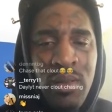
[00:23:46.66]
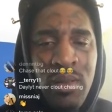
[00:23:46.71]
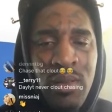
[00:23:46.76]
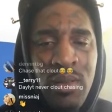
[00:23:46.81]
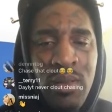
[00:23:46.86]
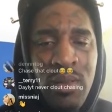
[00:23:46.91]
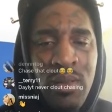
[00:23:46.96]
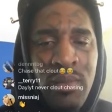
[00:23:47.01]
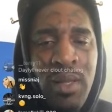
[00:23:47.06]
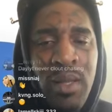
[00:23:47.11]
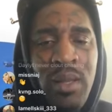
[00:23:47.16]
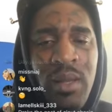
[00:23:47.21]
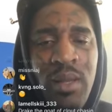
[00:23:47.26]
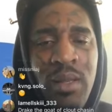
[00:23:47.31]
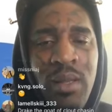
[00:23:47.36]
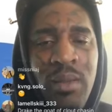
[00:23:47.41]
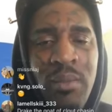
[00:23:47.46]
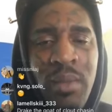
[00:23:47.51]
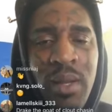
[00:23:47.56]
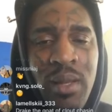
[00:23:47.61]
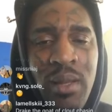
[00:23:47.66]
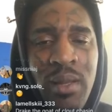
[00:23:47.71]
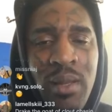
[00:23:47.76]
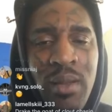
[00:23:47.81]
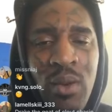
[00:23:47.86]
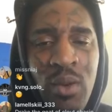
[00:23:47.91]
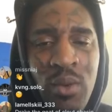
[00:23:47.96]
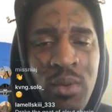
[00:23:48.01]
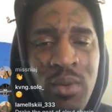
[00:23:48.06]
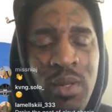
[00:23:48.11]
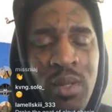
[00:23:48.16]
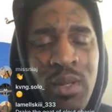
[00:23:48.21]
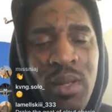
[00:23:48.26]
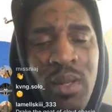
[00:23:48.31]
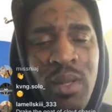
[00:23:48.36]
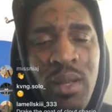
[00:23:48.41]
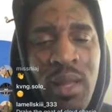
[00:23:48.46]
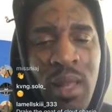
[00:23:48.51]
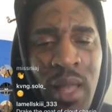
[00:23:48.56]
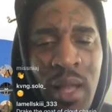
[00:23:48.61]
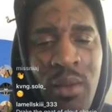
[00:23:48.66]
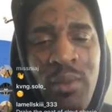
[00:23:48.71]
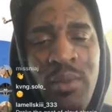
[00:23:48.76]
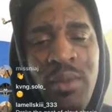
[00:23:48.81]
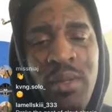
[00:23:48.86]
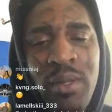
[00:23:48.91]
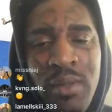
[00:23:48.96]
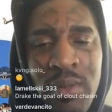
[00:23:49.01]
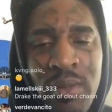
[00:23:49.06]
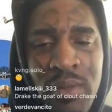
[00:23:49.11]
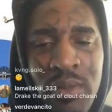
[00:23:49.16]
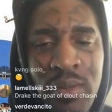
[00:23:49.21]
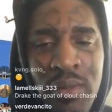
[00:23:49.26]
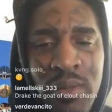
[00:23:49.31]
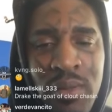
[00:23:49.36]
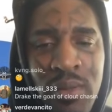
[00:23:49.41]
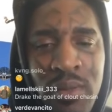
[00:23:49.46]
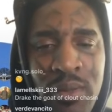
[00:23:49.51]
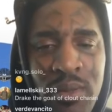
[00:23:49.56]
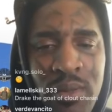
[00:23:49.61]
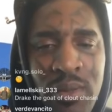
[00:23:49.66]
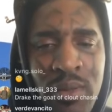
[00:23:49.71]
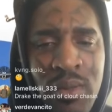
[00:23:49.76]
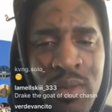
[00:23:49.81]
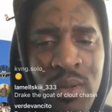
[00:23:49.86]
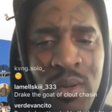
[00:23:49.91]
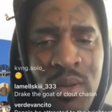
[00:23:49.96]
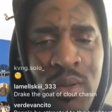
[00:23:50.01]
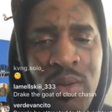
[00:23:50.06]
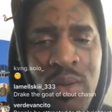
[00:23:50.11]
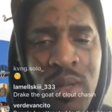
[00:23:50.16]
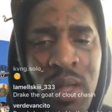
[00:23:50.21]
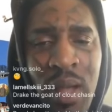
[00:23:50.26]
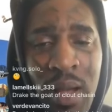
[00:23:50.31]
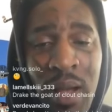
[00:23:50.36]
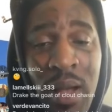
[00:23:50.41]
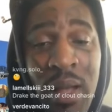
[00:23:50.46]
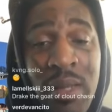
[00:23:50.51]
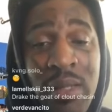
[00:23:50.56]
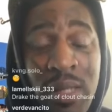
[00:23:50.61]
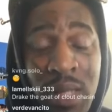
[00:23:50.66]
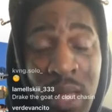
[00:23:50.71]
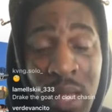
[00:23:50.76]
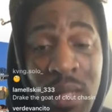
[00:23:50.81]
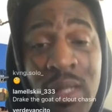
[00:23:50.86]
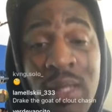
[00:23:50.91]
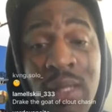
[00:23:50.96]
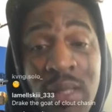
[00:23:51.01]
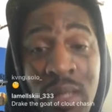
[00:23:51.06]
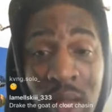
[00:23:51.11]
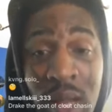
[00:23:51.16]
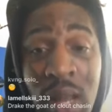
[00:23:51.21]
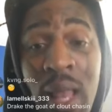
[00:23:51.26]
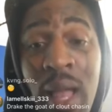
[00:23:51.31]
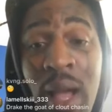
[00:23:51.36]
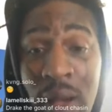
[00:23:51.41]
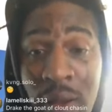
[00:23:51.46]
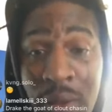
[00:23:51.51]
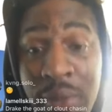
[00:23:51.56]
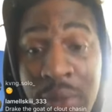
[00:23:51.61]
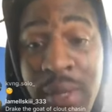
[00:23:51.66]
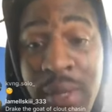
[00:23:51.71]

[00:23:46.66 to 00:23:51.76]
Man, you better go to the clout. Oh God, chase the clout.